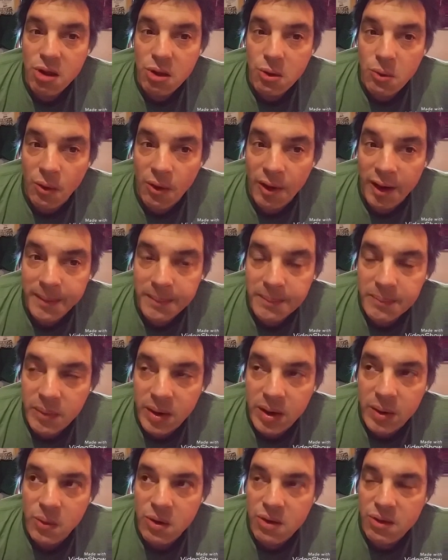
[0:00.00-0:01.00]
story,
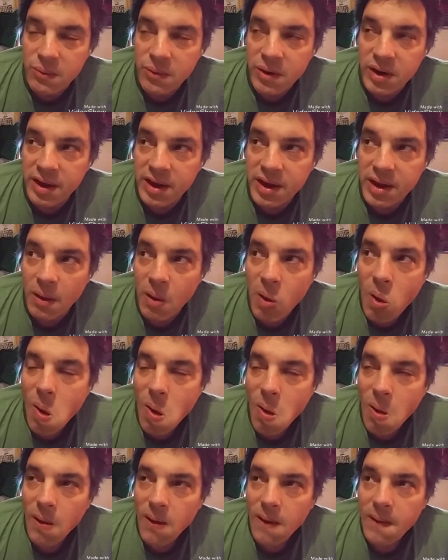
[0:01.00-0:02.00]
but it was a really
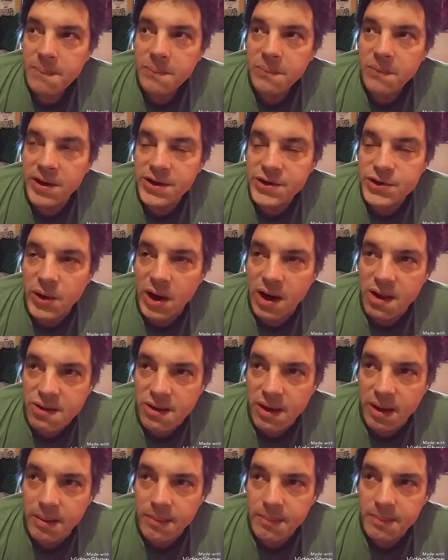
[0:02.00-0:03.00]

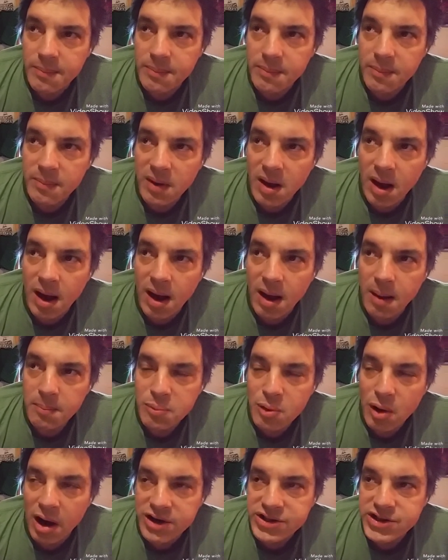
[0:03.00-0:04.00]
interesting
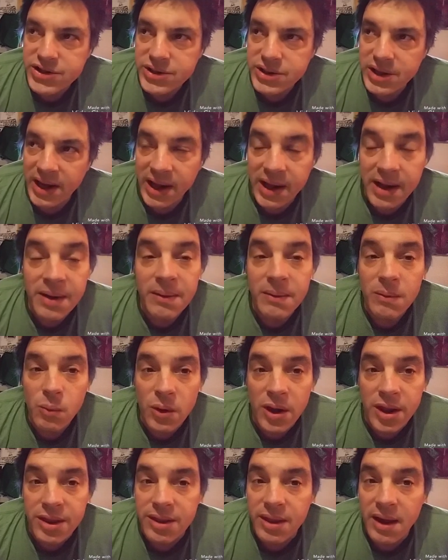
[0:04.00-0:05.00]
brush in
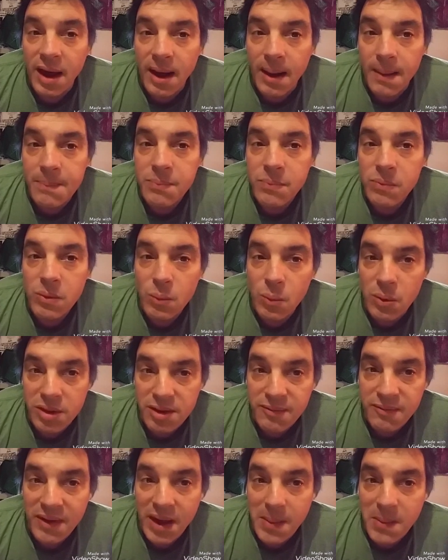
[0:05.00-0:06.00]
with a
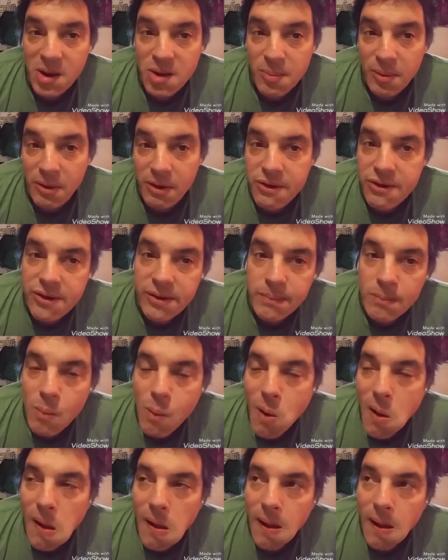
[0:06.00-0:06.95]
famous person.